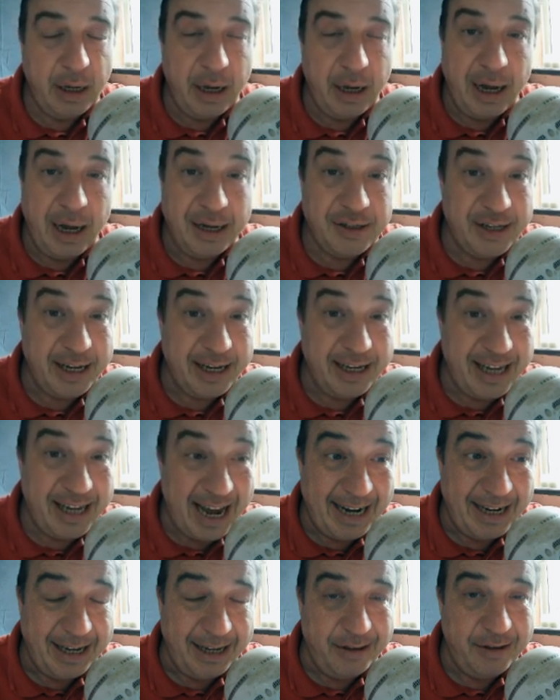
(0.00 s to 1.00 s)
And St
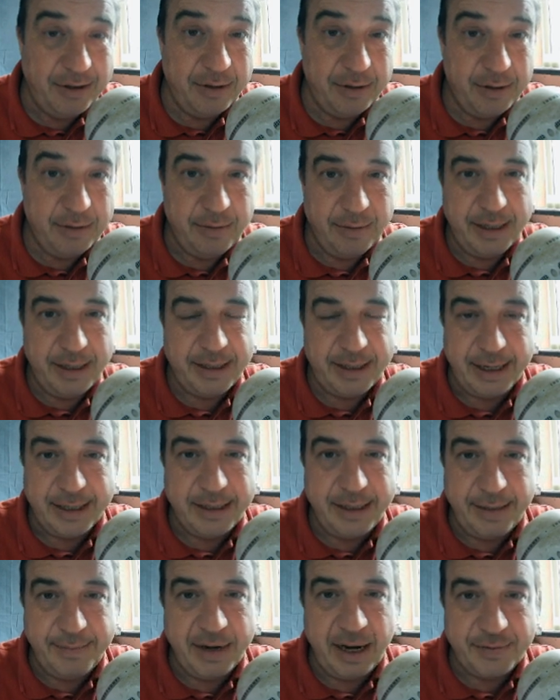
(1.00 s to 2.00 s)
Genevieve, they say it's
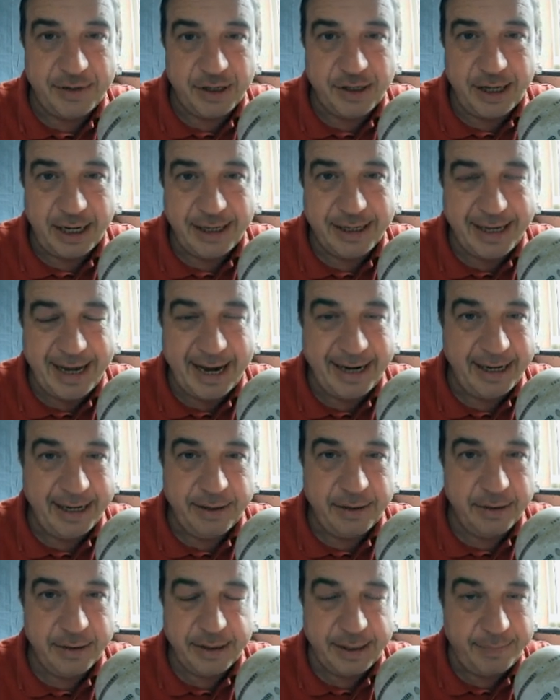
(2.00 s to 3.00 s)
named after St
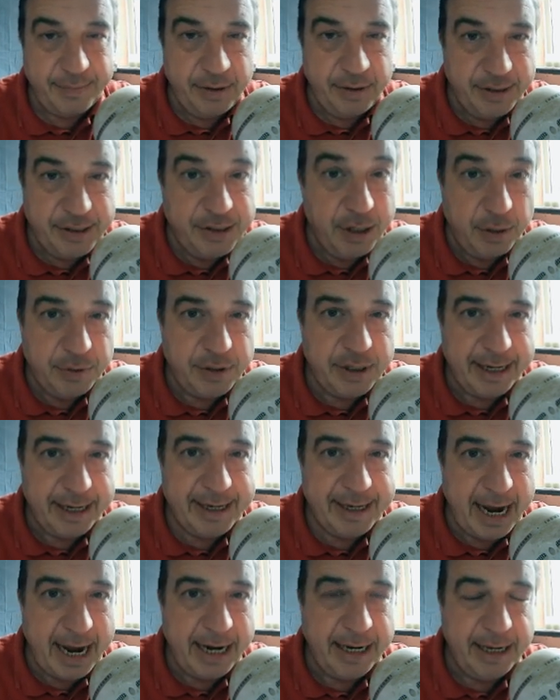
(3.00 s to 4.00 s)
Kenneth, except there is no St
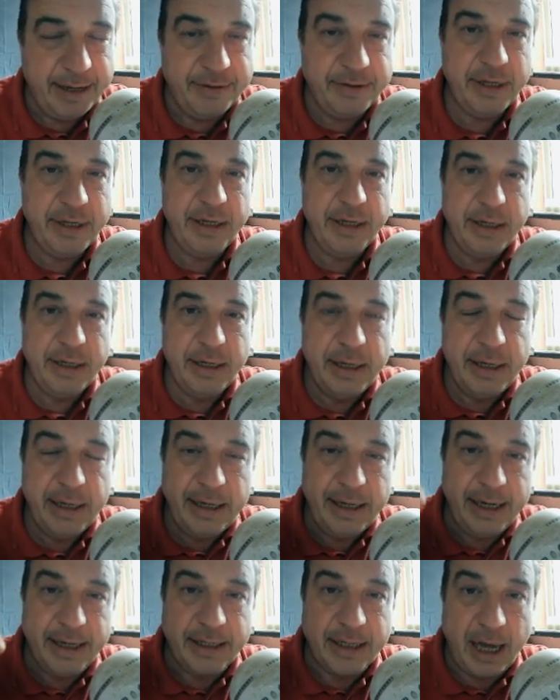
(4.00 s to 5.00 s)
Kenneth.
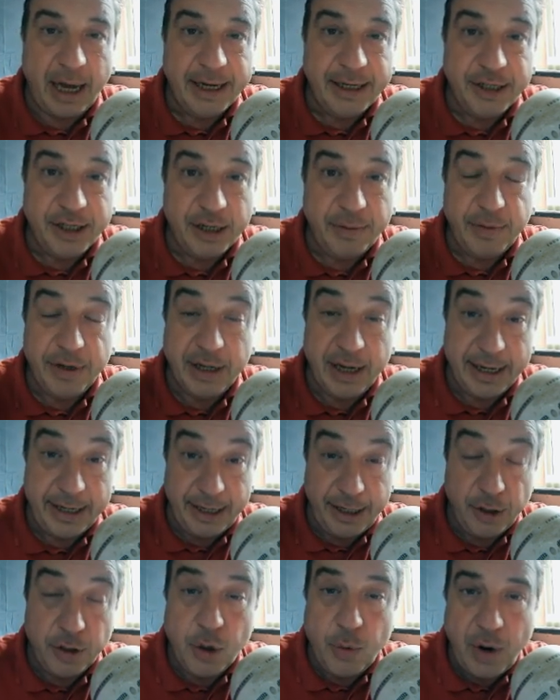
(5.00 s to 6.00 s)
It ties in with, like,
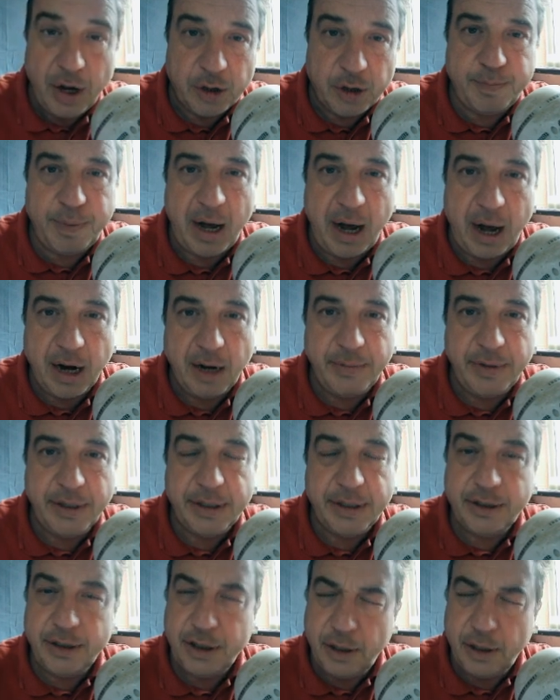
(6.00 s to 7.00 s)
the Welsh
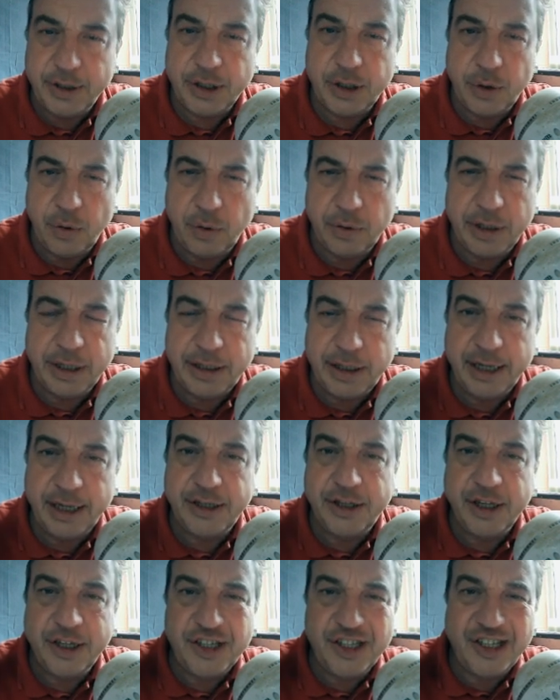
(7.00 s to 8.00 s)
Parliament. Do you know what it's called? It's
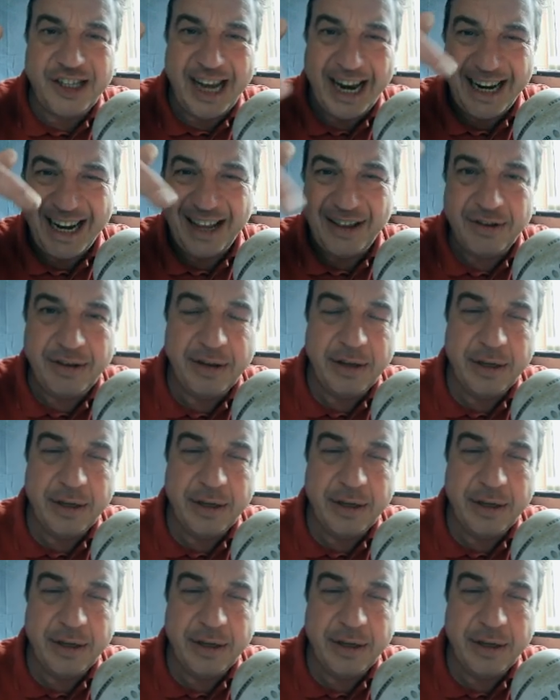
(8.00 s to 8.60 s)
the Senedd.